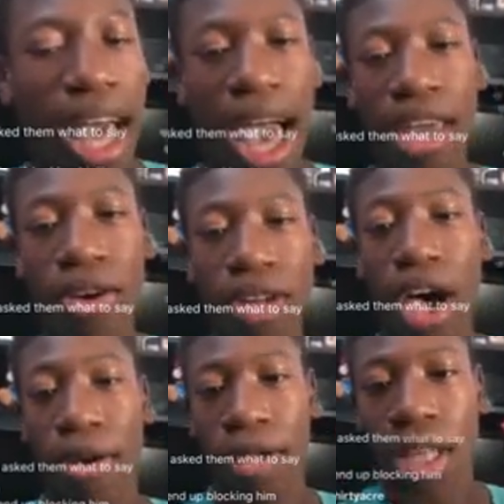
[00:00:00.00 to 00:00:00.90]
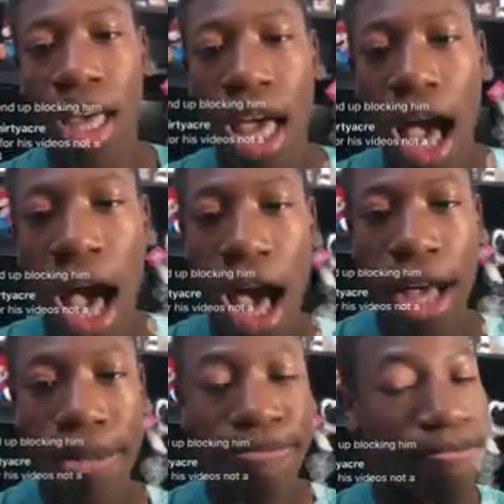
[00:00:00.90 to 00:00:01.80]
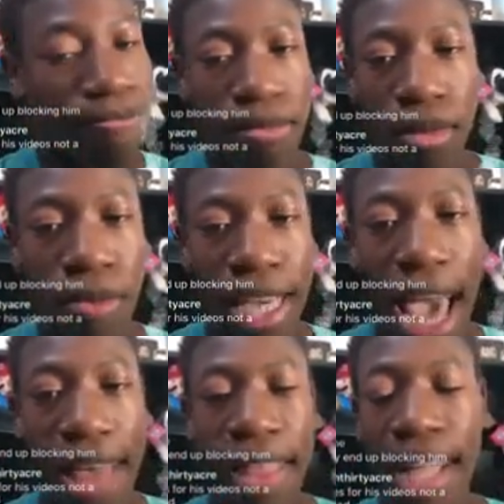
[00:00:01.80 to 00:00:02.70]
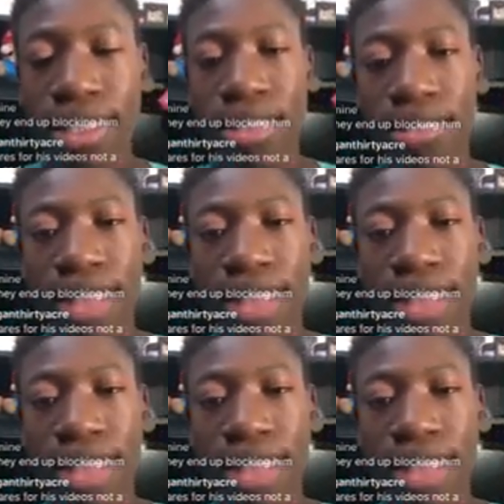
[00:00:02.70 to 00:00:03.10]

I don't know. But yeah, that's